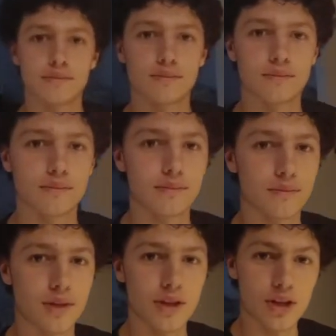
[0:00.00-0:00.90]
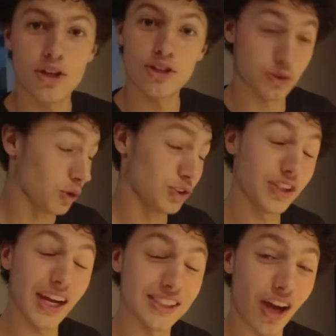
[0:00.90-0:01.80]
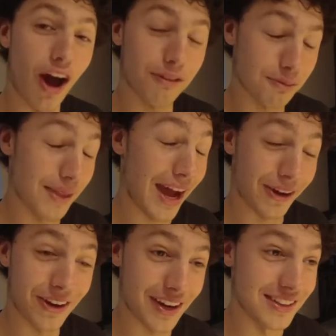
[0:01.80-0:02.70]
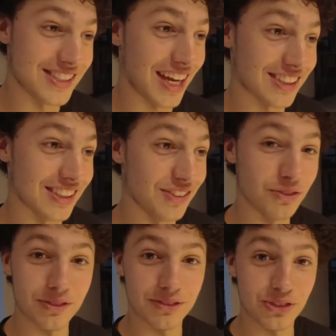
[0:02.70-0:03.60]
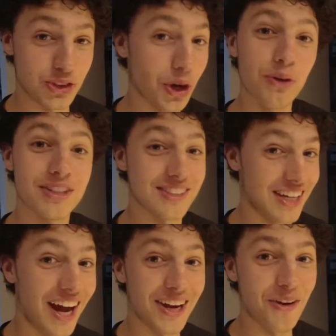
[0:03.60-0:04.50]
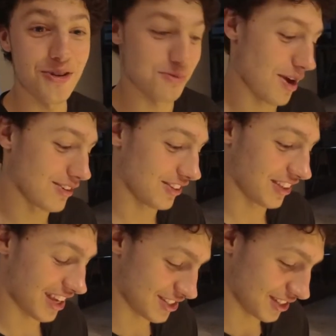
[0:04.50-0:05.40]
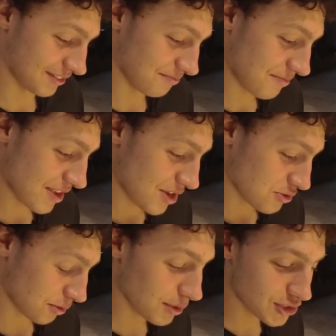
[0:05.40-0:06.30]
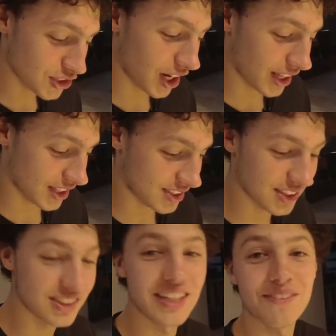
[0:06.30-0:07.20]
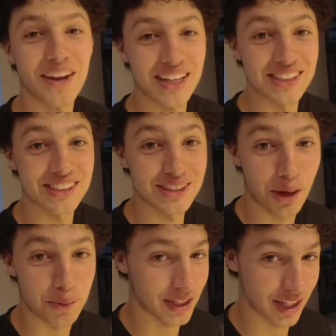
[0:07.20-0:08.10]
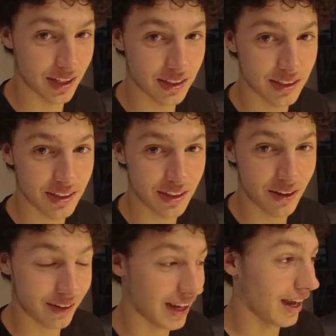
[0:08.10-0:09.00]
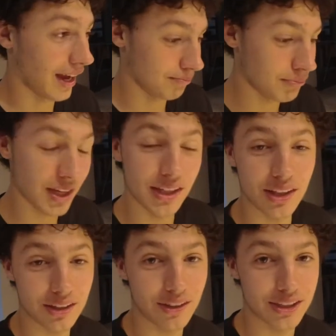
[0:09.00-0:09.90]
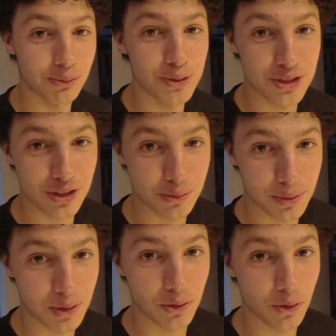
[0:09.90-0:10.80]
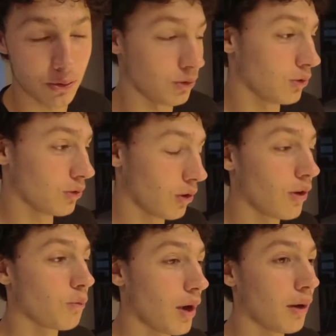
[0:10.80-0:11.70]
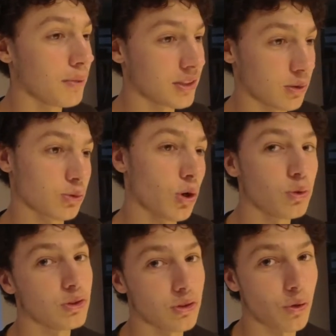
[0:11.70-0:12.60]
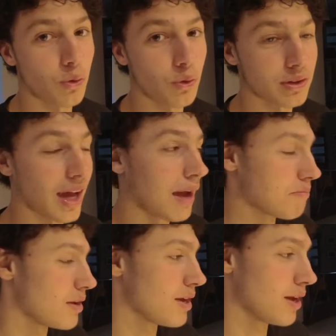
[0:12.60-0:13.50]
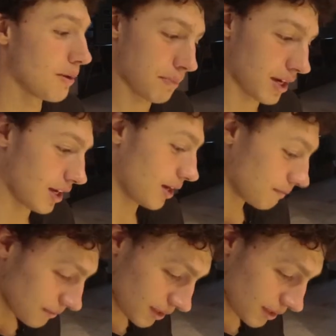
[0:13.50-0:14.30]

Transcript: right. So as you guys saw from that cooking section, Joe does not know his way around the kitchen. So I'm gonna try this and see if I can stomach it. Okay, I'm thinking that the recipe is gonna be do going well because I was coaching Joe the whole time, but uh,